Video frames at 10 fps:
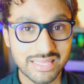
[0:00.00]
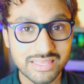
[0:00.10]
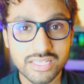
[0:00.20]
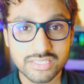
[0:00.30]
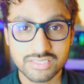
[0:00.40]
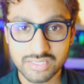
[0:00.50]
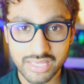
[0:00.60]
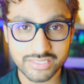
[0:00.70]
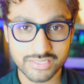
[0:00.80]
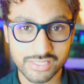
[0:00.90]
this
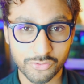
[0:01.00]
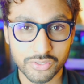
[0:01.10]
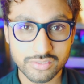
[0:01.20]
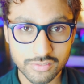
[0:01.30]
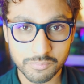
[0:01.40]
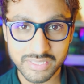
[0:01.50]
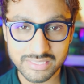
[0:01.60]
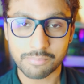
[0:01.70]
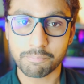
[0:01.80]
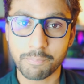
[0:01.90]
is going to be
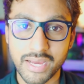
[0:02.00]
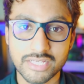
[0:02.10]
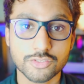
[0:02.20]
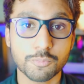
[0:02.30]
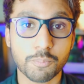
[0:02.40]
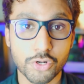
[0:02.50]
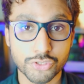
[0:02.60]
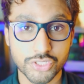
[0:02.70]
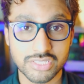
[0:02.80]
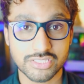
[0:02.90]
the best
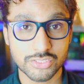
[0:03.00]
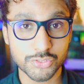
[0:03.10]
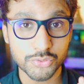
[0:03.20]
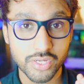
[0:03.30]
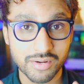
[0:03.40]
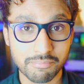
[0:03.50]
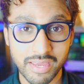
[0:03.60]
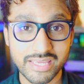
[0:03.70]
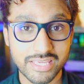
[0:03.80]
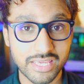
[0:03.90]
purchase you're gonna
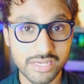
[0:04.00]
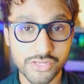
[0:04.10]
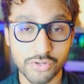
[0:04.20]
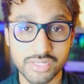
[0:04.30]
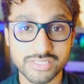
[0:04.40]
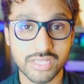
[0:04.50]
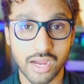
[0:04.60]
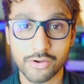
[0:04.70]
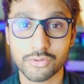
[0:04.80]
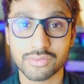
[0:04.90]
make in your
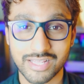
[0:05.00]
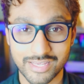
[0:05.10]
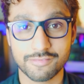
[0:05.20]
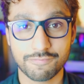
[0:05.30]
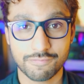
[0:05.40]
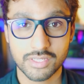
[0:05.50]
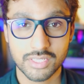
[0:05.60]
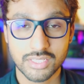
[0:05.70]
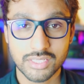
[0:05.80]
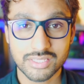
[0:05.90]
entire life.
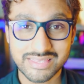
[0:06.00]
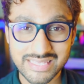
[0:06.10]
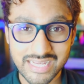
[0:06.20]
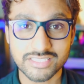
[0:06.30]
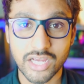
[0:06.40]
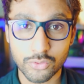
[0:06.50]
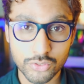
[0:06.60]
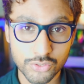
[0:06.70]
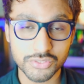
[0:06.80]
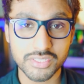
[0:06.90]
That's how
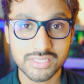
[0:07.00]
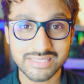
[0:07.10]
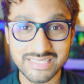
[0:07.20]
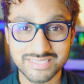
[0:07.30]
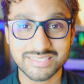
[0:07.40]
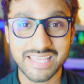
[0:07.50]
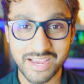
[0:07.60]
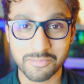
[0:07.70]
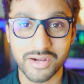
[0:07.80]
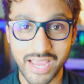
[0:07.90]
good this
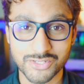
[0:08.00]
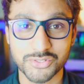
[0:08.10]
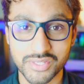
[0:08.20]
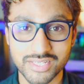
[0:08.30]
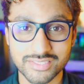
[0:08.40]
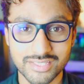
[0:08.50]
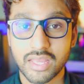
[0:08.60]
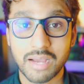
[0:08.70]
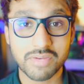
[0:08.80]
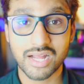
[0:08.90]
camera actually is.
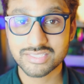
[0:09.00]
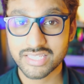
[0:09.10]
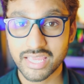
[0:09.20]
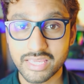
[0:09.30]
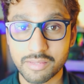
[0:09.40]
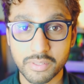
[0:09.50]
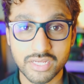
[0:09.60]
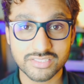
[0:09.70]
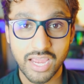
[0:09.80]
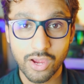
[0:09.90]
I'm not saying it
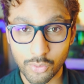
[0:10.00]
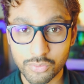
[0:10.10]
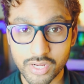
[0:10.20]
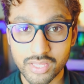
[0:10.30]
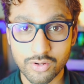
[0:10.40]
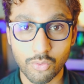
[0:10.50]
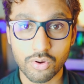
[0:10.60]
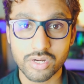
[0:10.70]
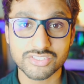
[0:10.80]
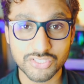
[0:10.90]
because I own it
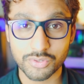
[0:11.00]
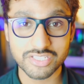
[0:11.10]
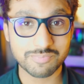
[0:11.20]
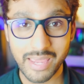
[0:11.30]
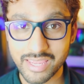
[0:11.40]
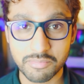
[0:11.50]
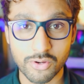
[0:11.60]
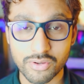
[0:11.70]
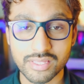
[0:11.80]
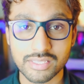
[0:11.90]
or Sony's paying me
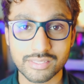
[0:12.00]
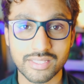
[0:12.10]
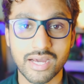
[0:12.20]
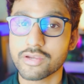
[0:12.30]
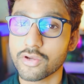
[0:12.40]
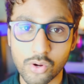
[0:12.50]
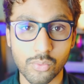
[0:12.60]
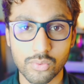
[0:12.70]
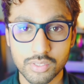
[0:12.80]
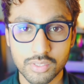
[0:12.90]
or anything like that. No,